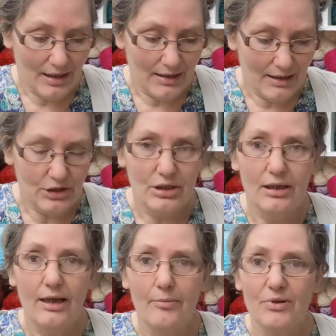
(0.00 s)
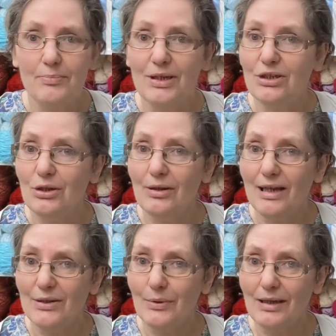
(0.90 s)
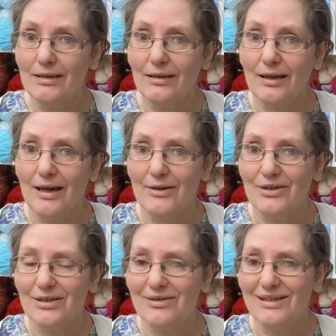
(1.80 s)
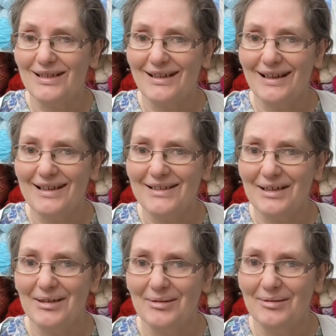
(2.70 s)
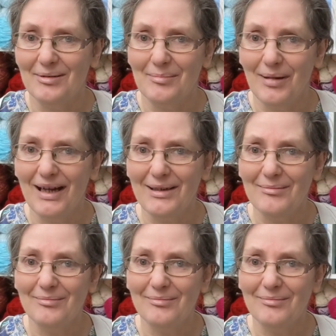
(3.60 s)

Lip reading: And I shall speak to you next week. I shall see you later. Bye.